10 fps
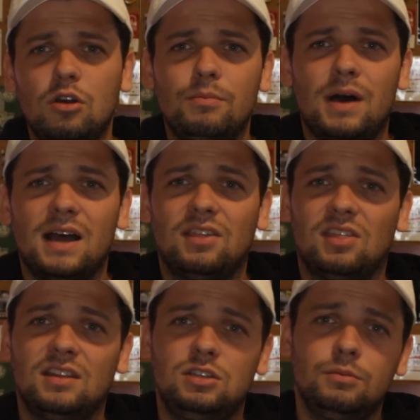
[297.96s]
no
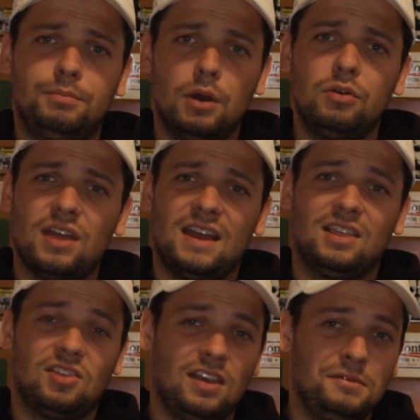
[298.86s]
mods that do both
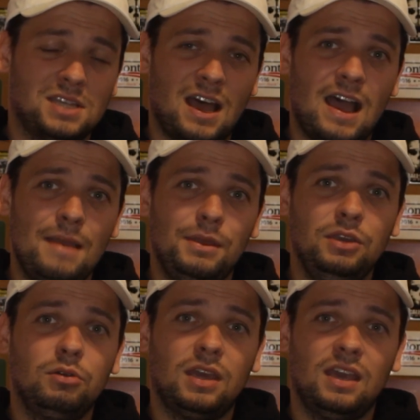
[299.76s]
at the same time,
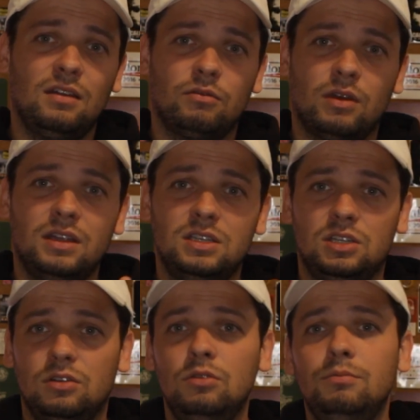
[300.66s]
and you can't run
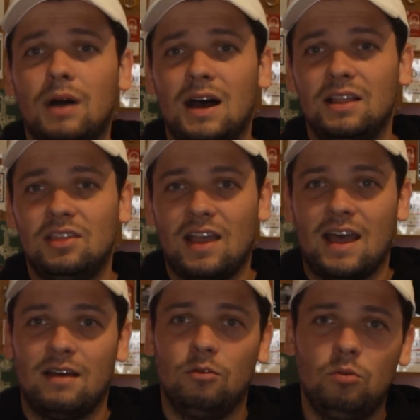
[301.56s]
2 mods
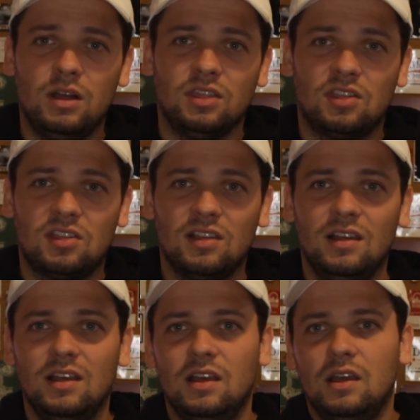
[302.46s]
at once.
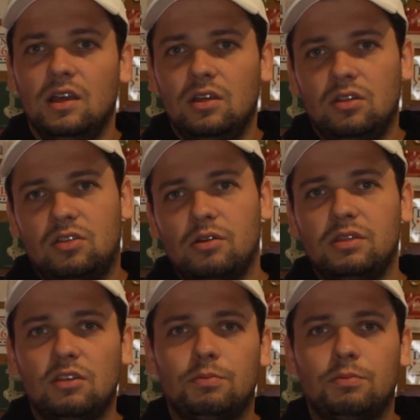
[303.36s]
So at this